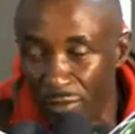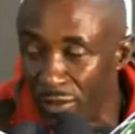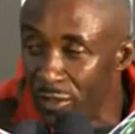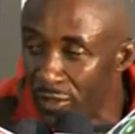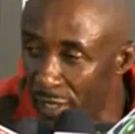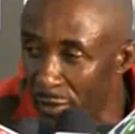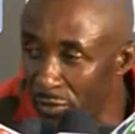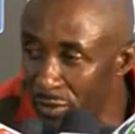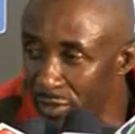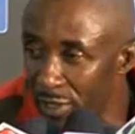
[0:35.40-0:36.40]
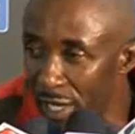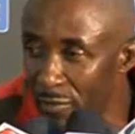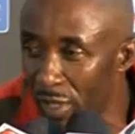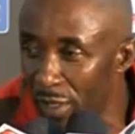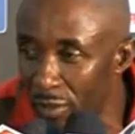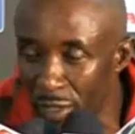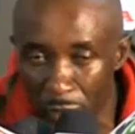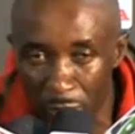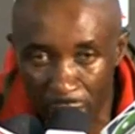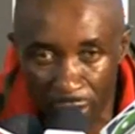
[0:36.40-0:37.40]
in the first 10 overs. And we
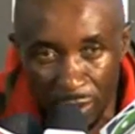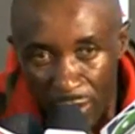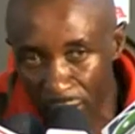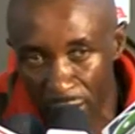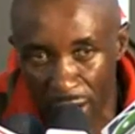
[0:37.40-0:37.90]
get